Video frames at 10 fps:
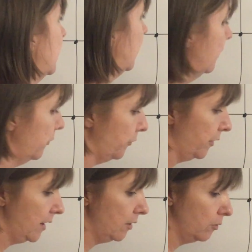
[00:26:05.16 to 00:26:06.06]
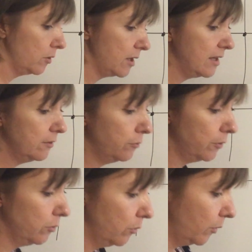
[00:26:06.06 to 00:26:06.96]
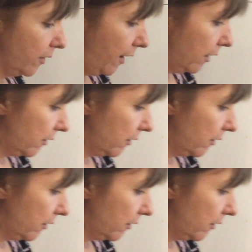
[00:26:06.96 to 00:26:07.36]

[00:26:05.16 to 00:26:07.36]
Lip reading: If they don't give you that,